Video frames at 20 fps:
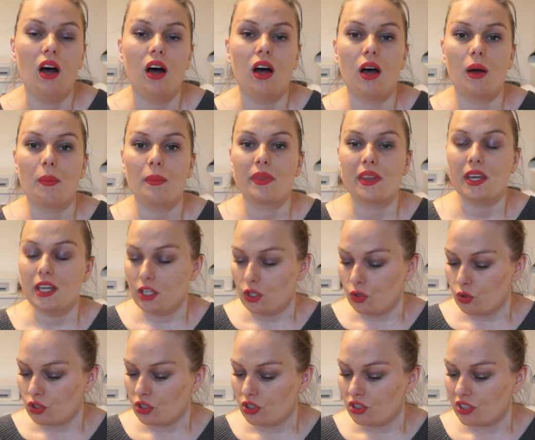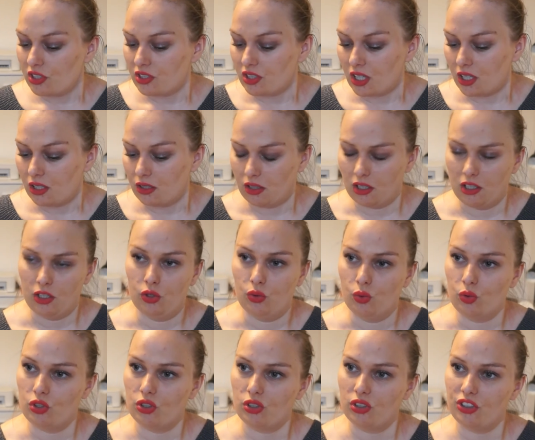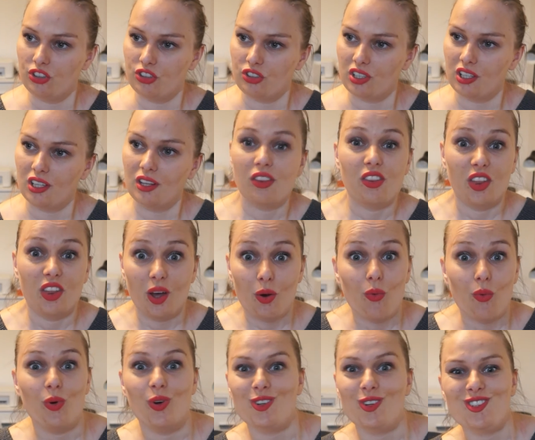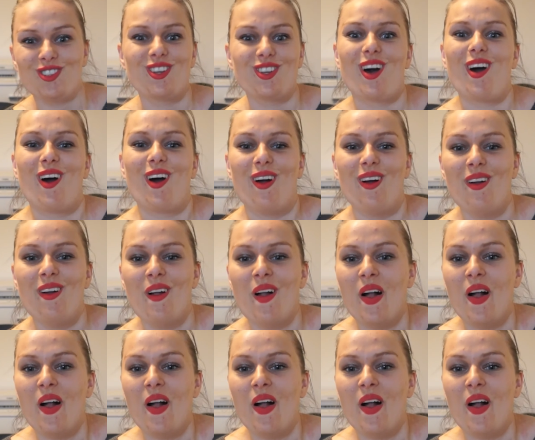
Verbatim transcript: Um, they usually say, they usually say, their words are